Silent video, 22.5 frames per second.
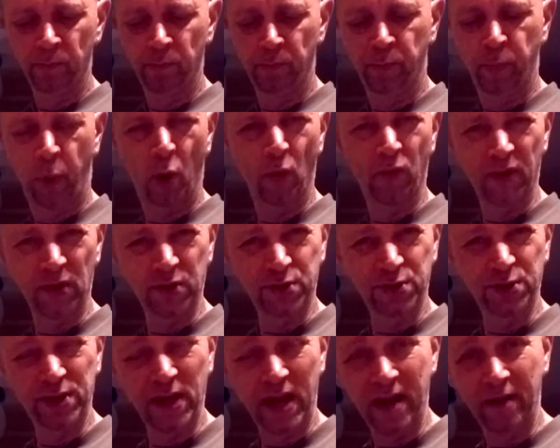But they're
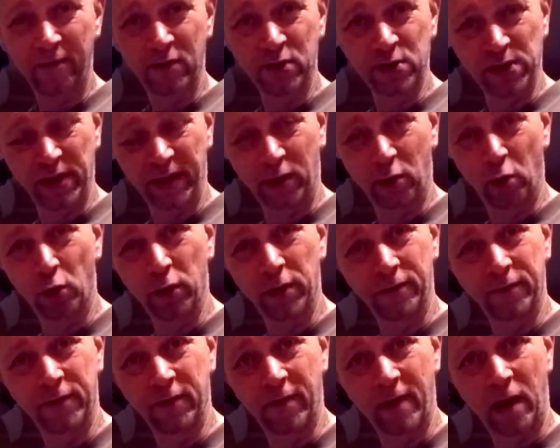seriously good
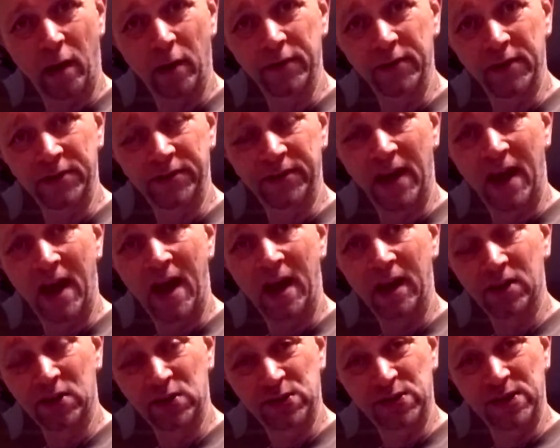if you're out in the
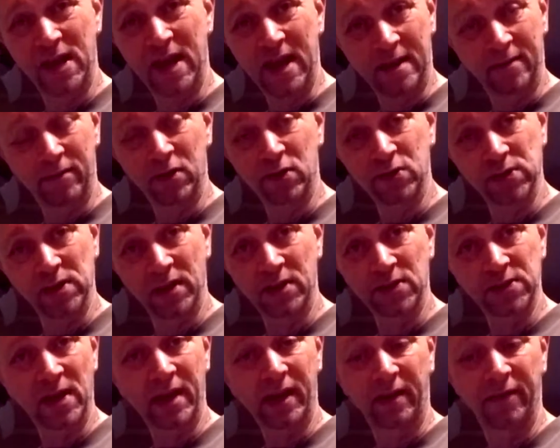dark, seriously.
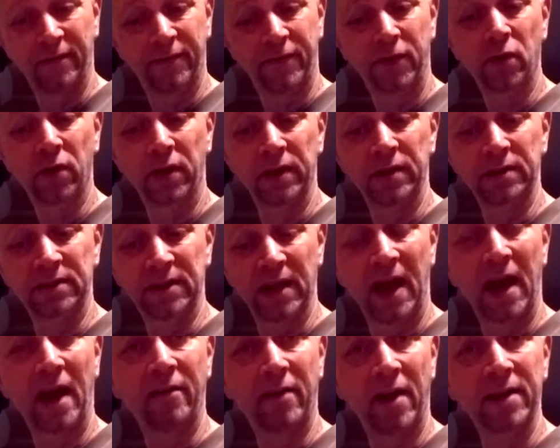It's like a fucking
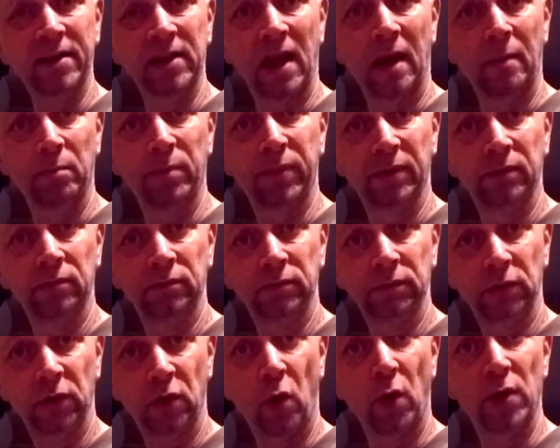car headlamp
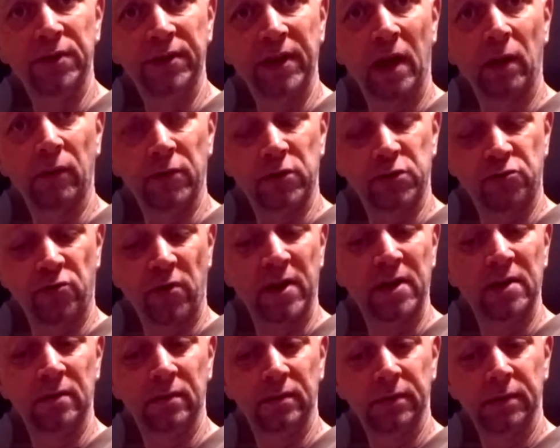going down the
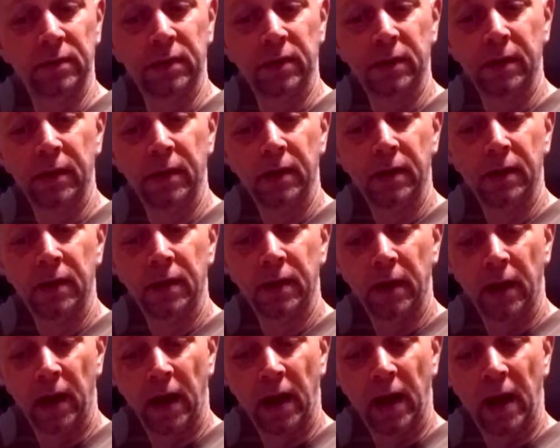street.
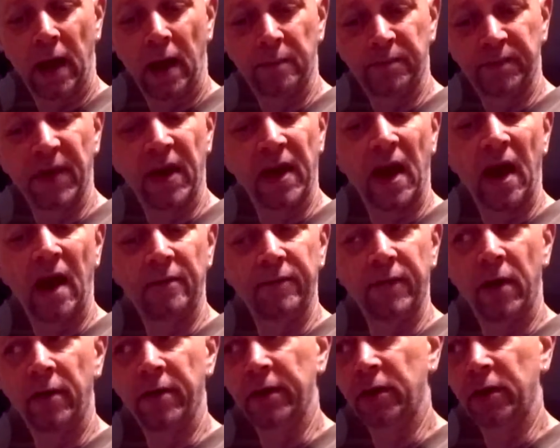They are very